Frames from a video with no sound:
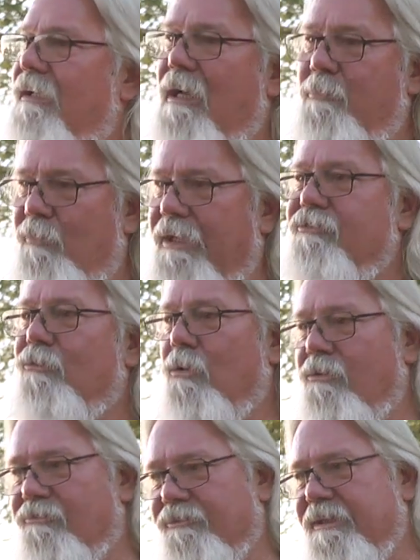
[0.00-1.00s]
the operation
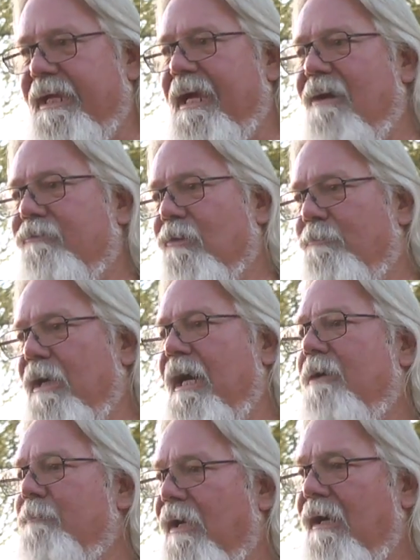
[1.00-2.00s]
orders that they have to
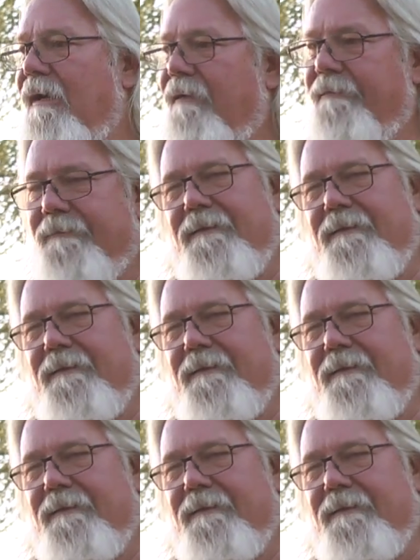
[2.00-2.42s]
abide by